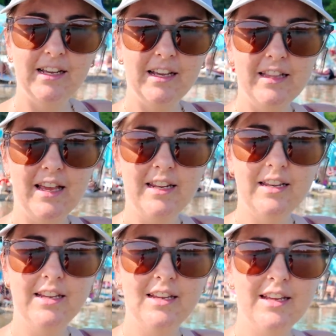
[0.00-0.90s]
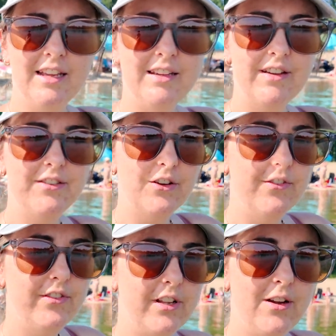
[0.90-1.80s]
And then if I sort
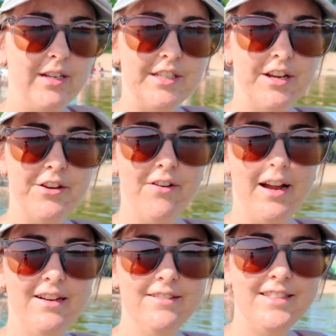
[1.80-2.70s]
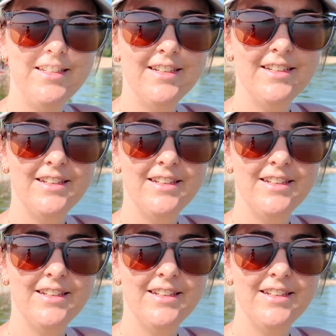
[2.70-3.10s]
of slowly turn you around,